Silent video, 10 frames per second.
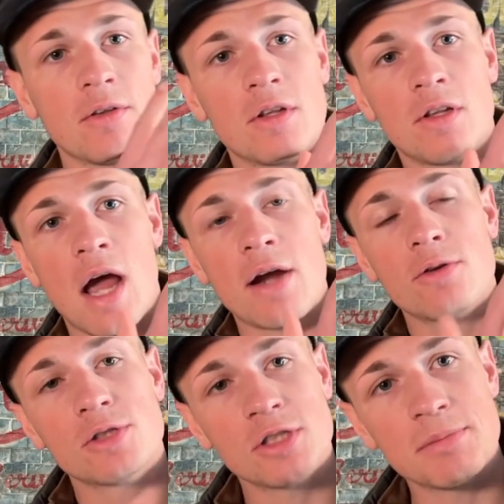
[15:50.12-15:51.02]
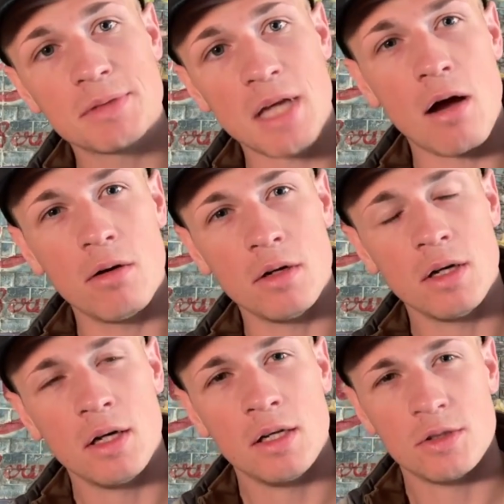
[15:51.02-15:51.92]
lino slips out,
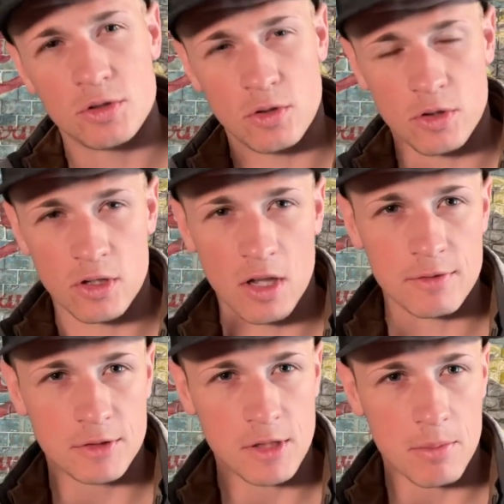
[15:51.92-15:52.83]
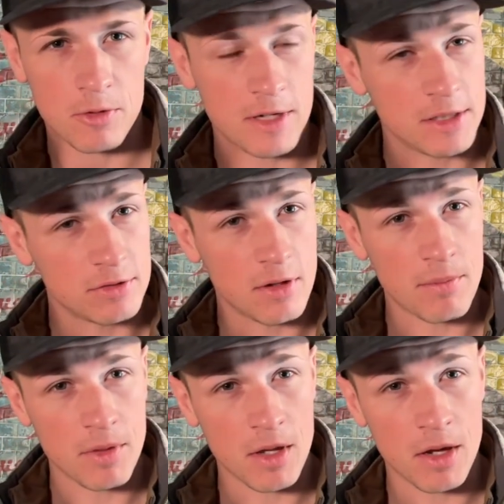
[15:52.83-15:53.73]
so the glove separates
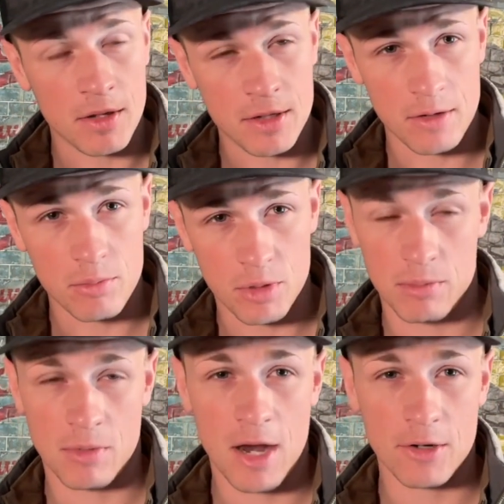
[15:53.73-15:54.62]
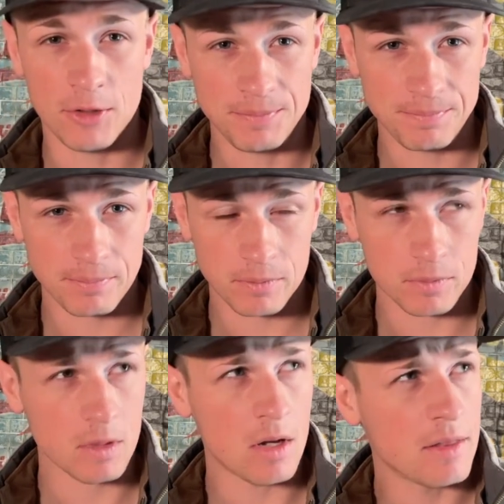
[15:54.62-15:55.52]
from the neoprene lino.
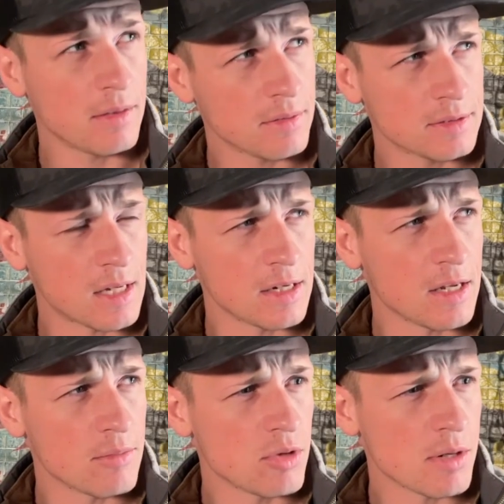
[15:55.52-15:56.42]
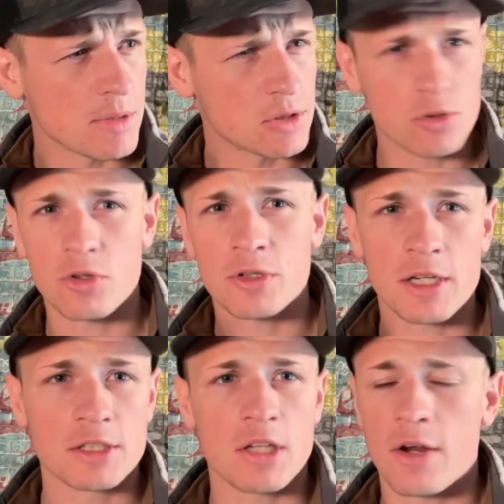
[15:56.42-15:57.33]
Not neoprene, it's
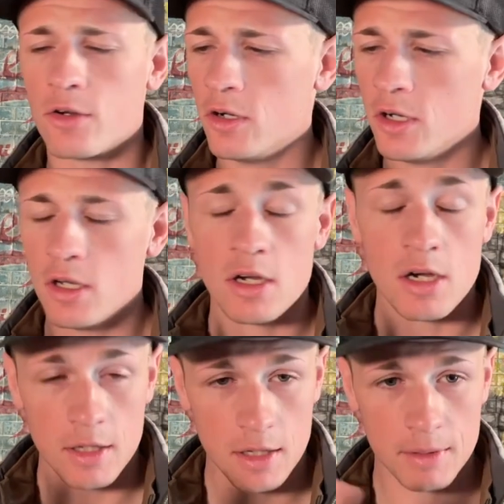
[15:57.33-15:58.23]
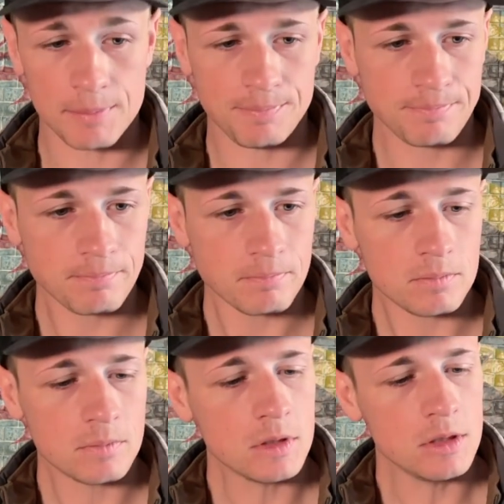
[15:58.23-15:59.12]
Gore-Tex lino.
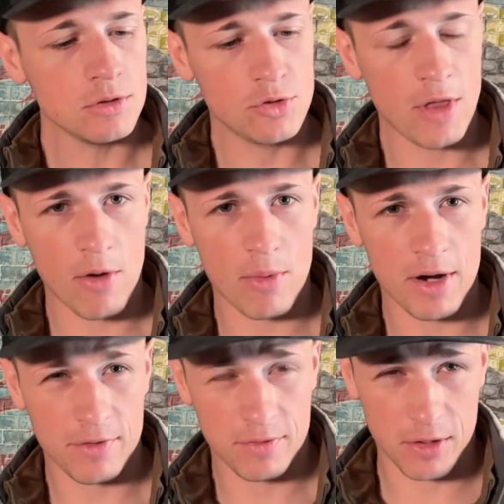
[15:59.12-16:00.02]
So that way, if